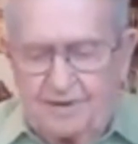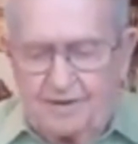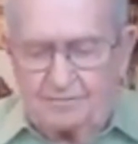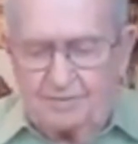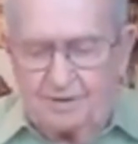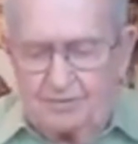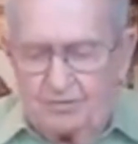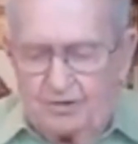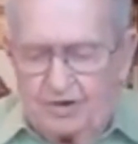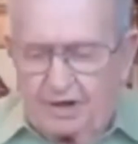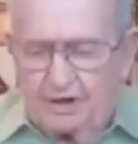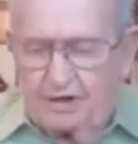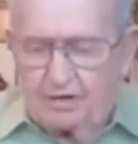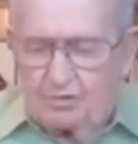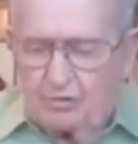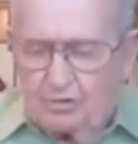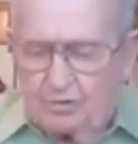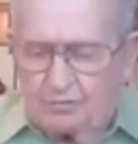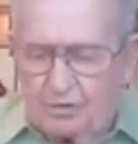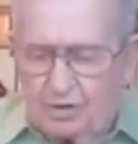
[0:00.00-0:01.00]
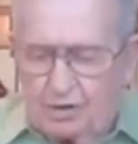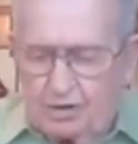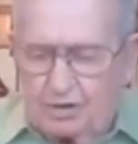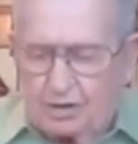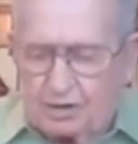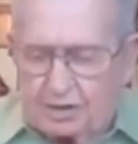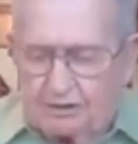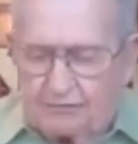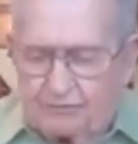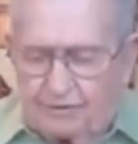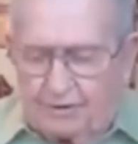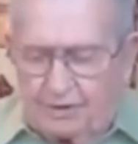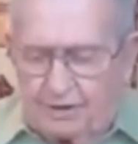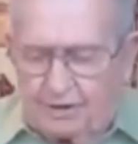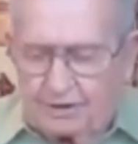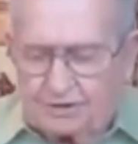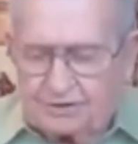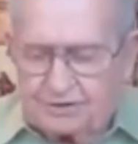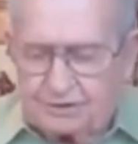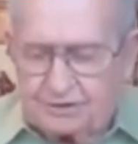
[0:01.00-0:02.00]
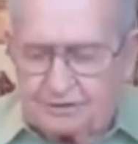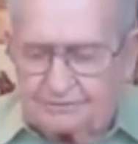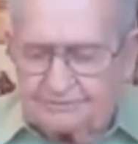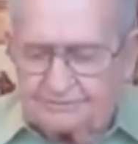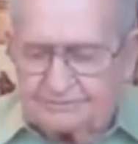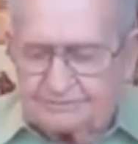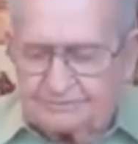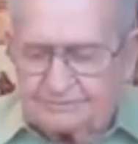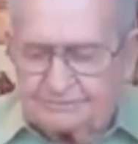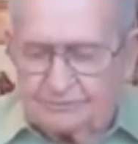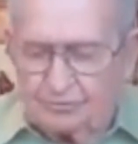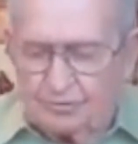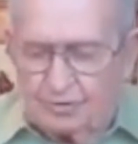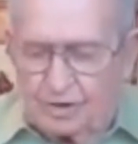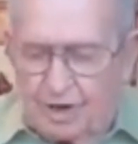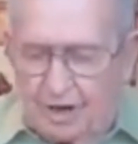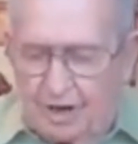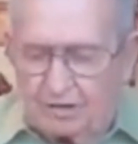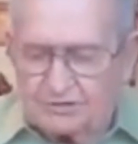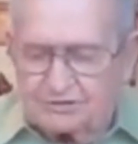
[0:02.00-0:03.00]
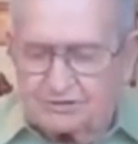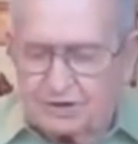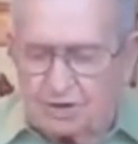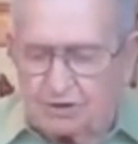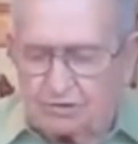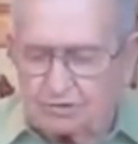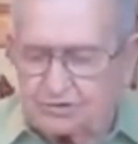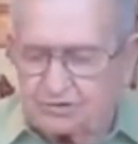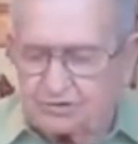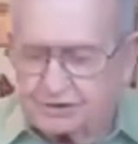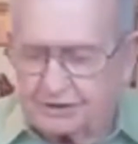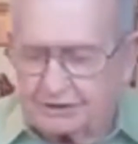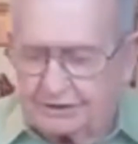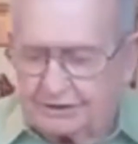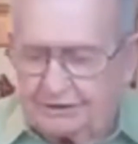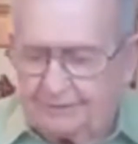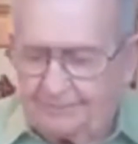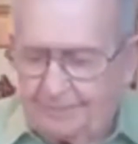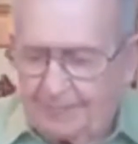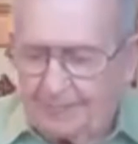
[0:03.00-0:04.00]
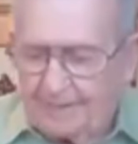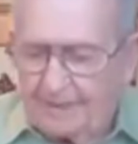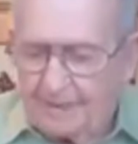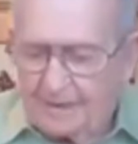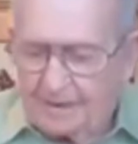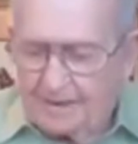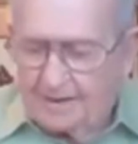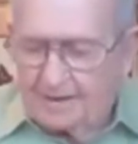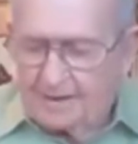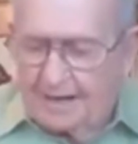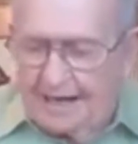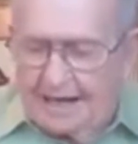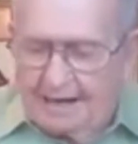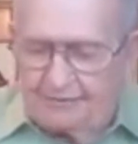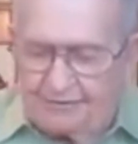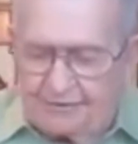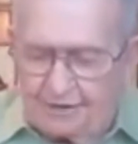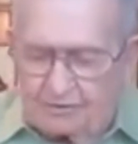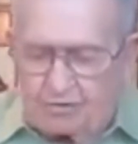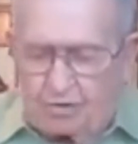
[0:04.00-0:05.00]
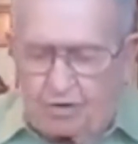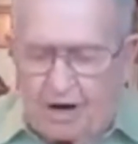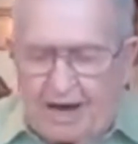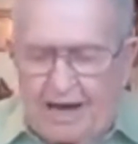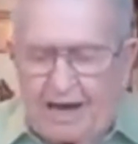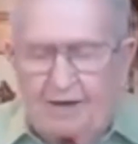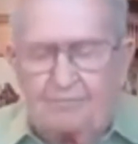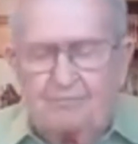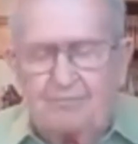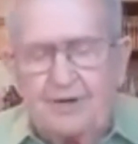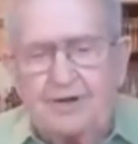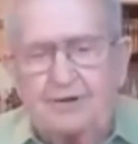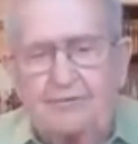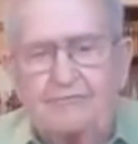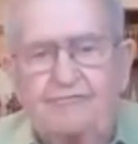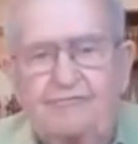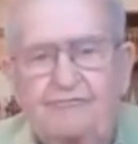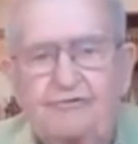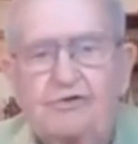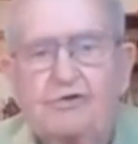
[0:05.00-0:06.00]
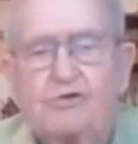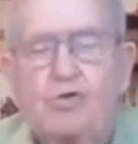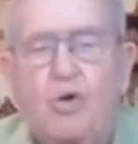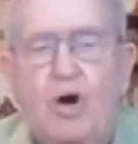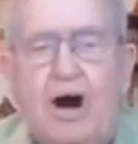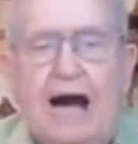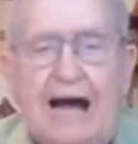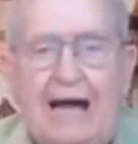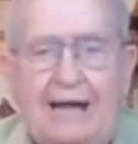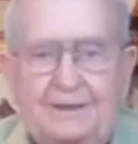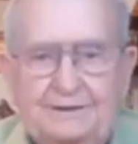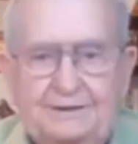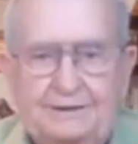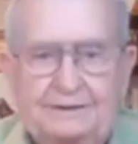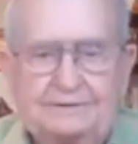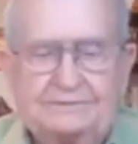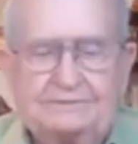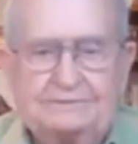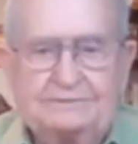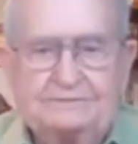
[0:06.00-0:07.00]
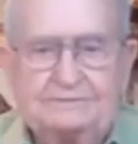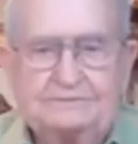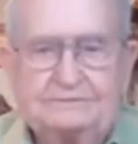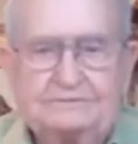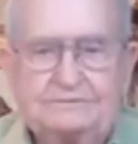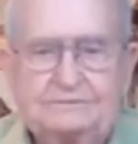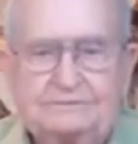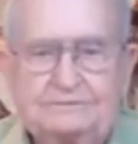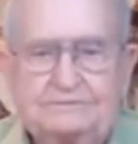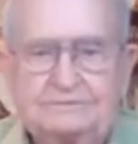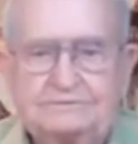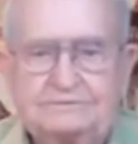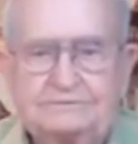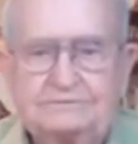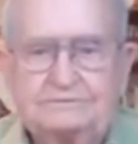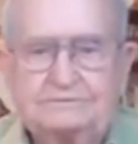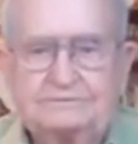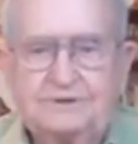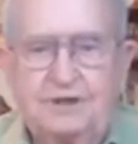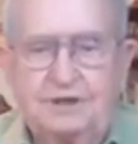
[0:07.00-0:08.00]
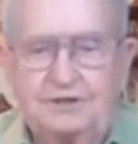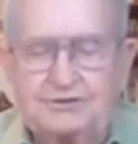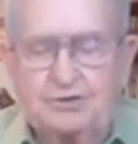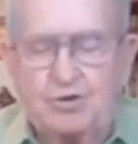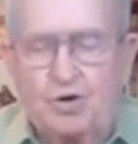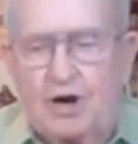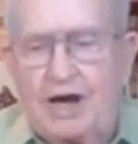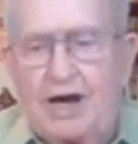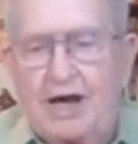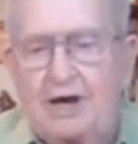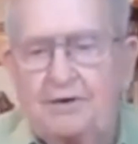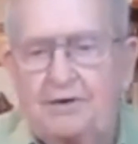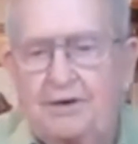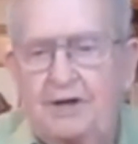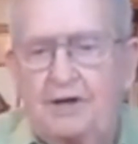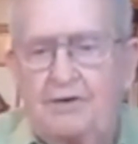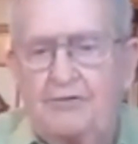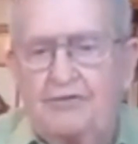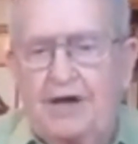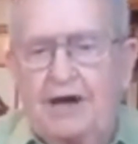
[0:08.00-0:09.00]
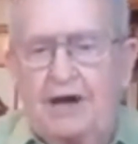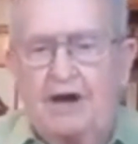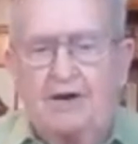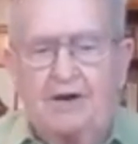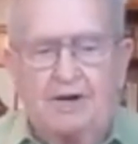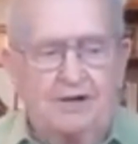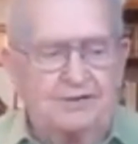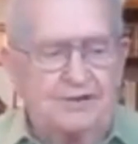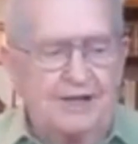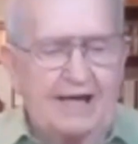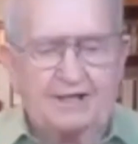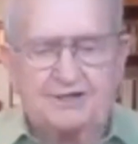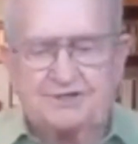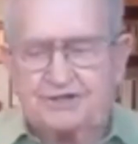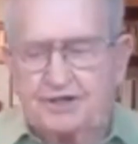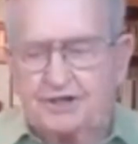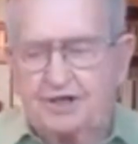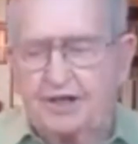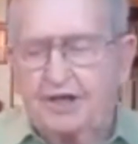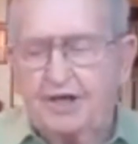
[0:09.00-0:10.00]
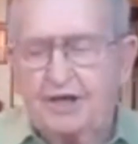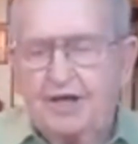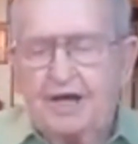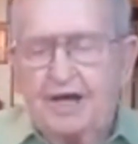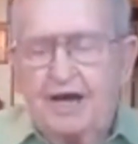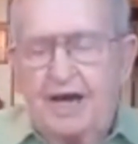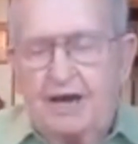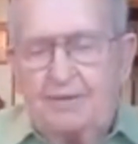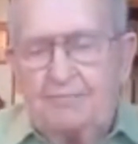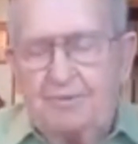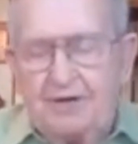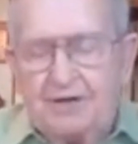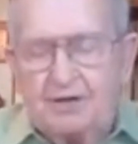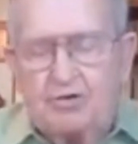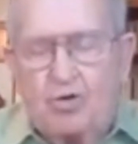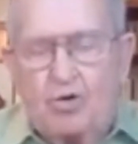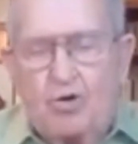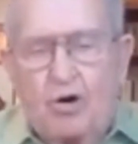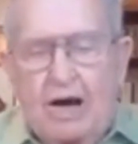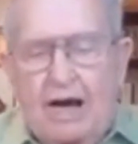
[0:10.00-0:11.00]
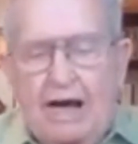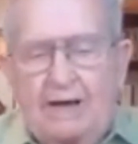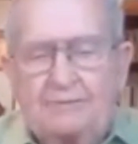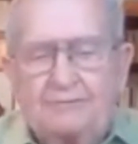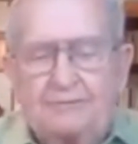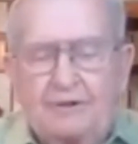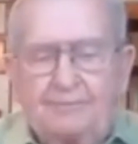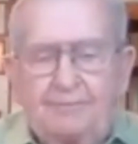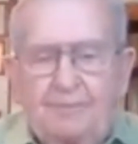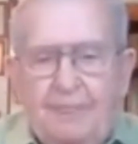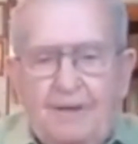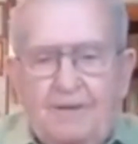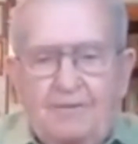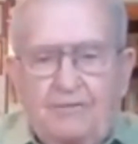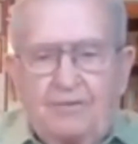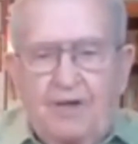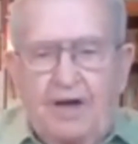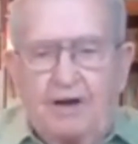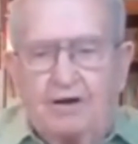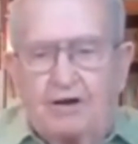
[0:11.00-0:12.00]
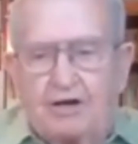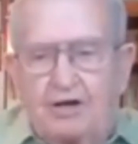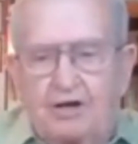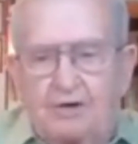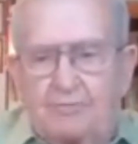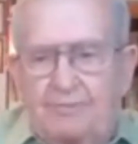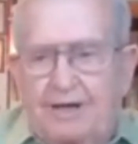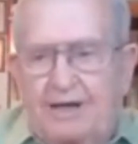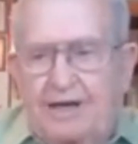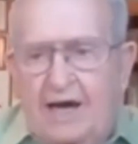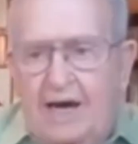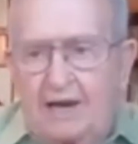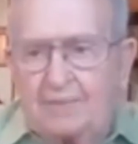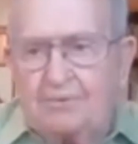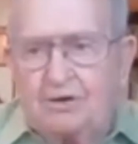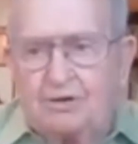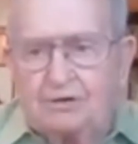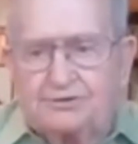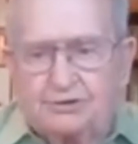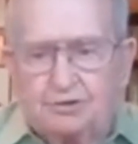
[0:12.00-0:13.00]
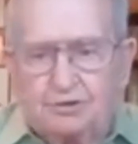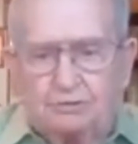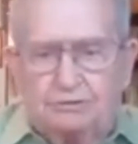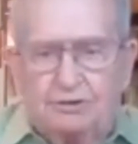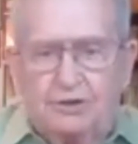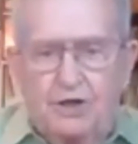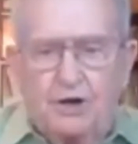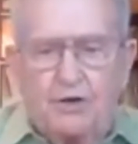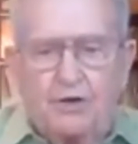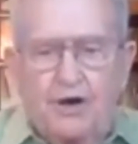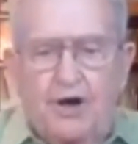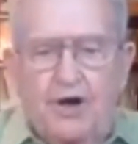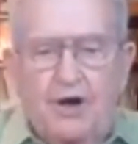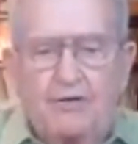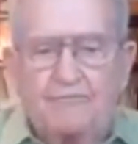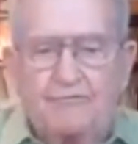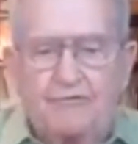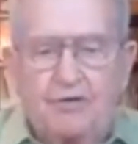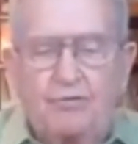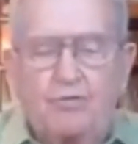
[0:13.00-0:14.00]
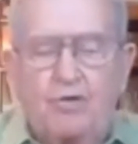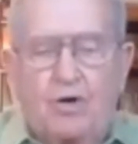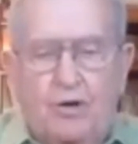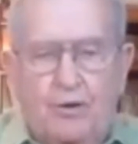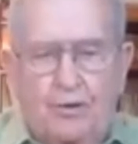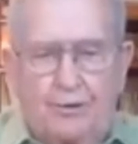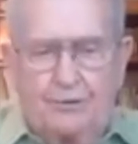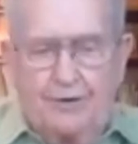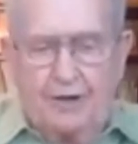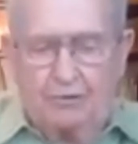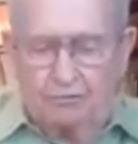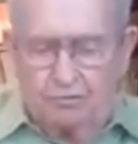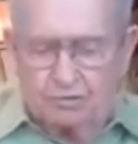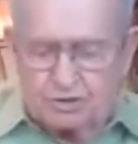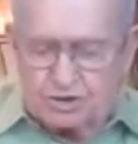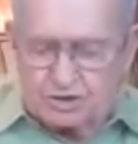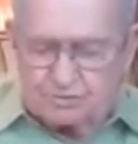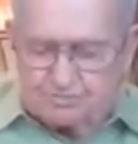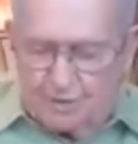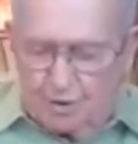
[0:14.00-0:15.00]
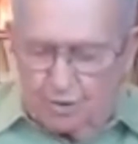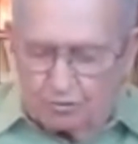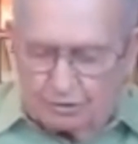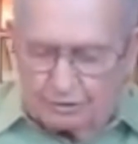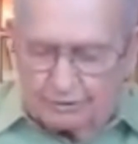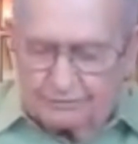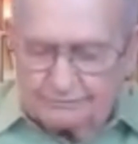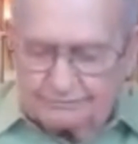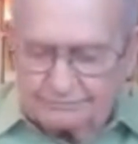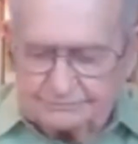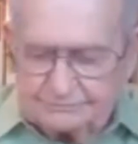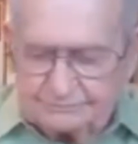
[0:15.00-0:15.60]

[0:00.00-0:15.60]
But we, when we look at this, we also see had the crowd been quiet, this crowd uh, there at that city had been quiet, that they could have been able to hear every word that was spoken.